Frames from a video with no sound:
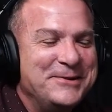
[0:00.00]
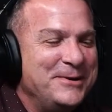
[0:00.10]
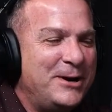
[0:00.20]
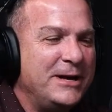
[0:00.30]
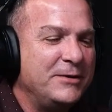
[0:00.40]
We
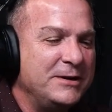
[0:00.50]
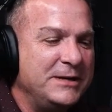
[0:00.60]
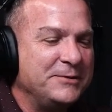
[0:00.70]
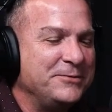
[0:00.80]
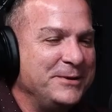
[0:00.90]
all have our
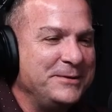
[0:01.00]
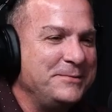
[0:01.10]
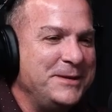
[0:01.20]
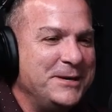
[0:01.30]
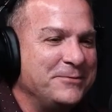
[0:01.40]
different
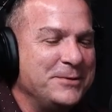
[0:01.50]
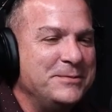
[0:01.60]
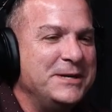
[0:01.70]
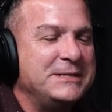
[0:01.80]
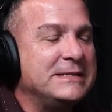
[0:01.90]

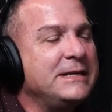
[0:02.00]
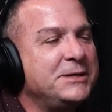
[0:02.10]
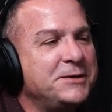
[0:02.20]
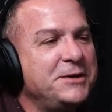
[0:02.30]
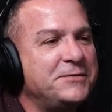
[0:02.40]
missions, and it's